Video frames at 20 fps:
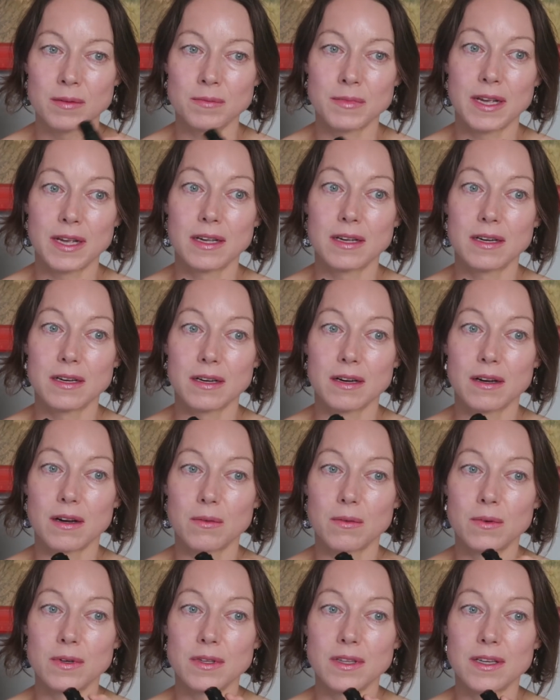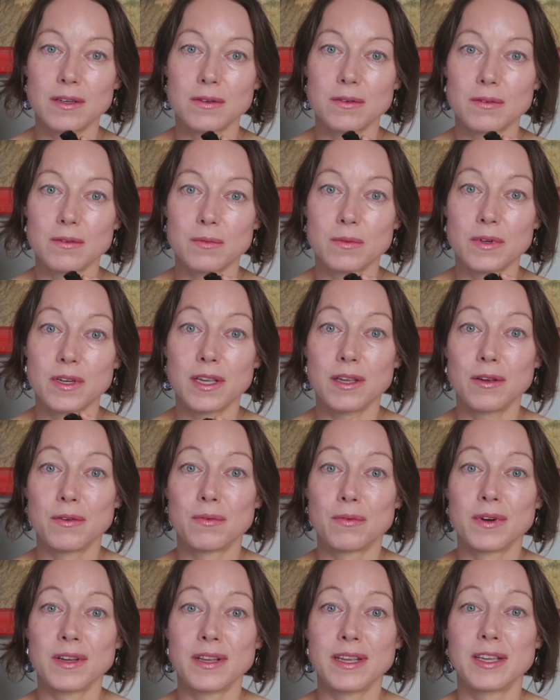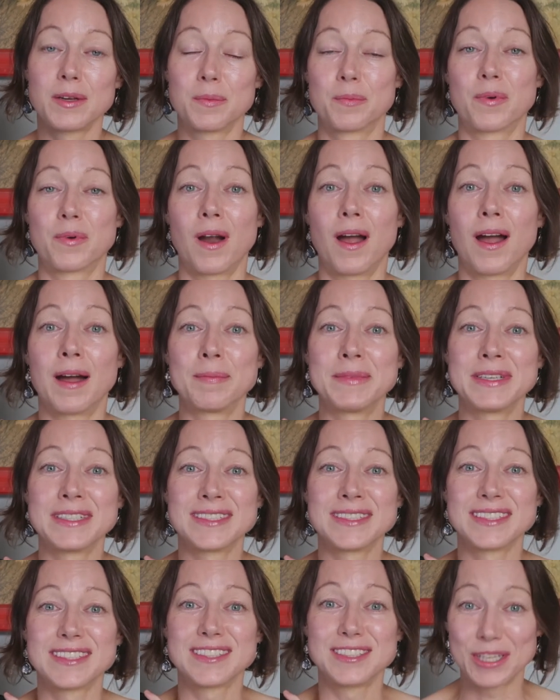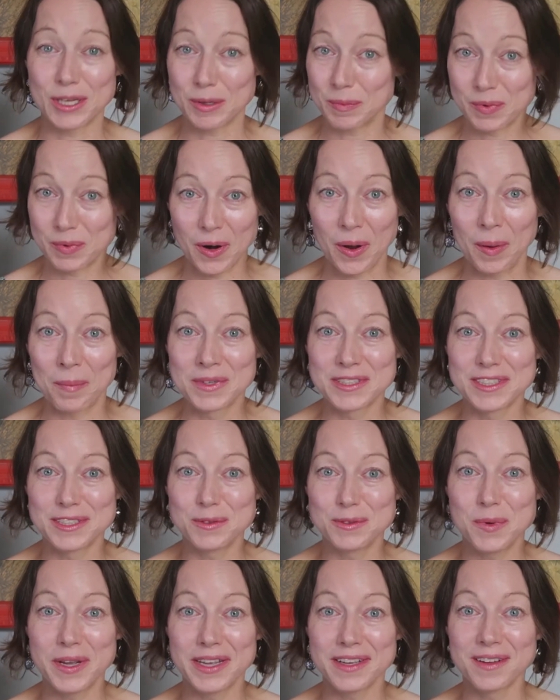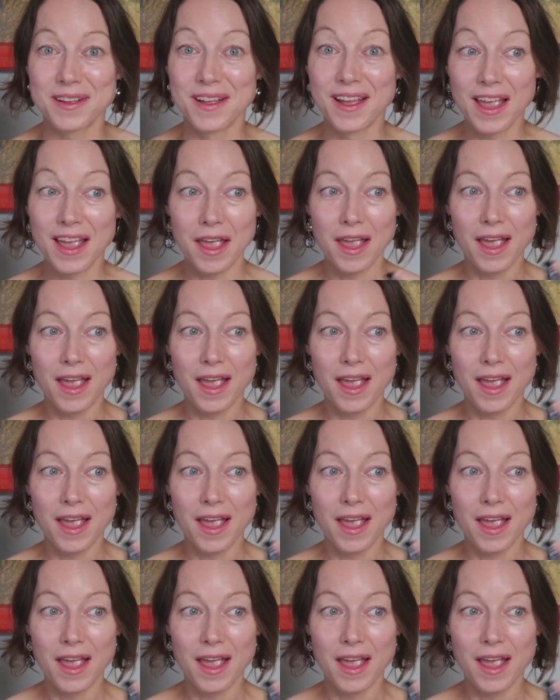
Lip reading: I'm like, will you promise? Do you promise you will?